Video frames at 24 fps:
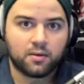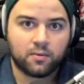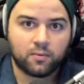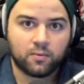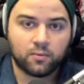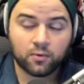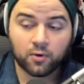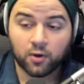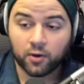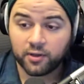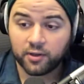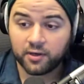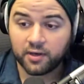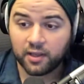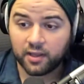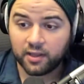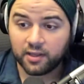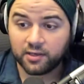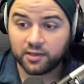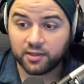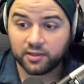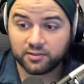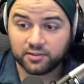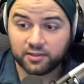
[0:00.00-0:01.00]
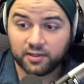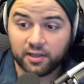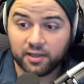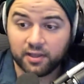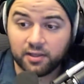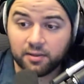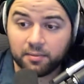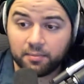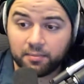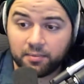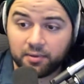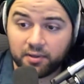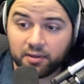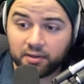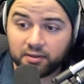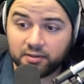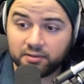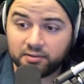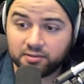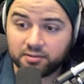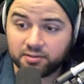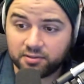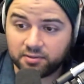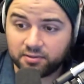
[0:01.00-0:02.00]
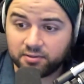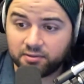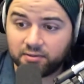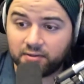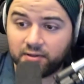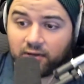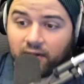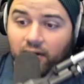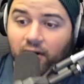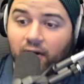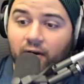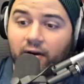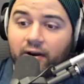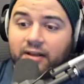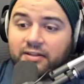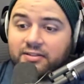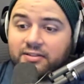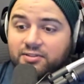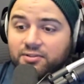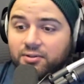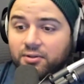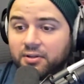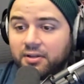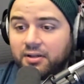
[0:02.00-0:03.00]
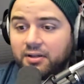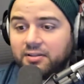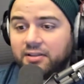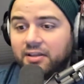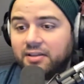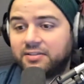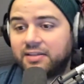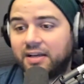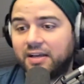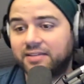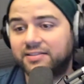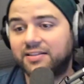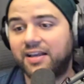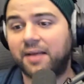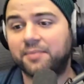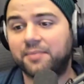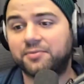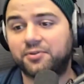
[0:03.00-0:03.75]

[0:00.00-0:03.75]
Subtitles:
Well, no, he doesn't kill him because the car gets stolen at the exact time.